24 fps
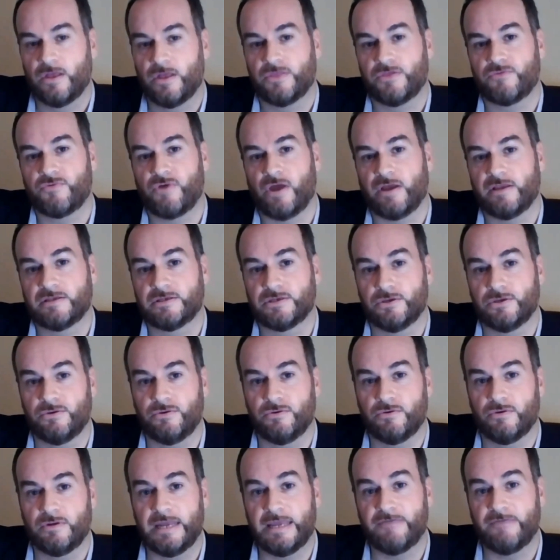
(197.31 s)
the right to
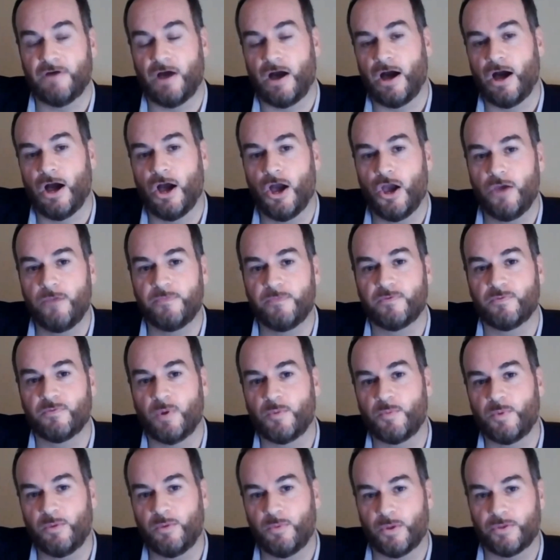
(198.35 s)
leave our homes
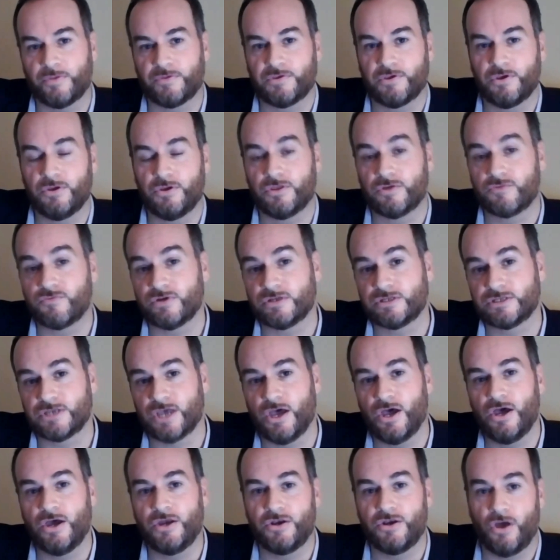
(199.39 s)
when we want to, the
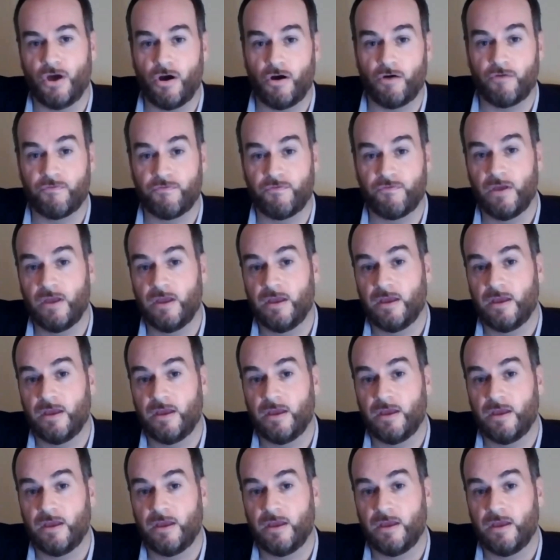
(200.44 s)
return of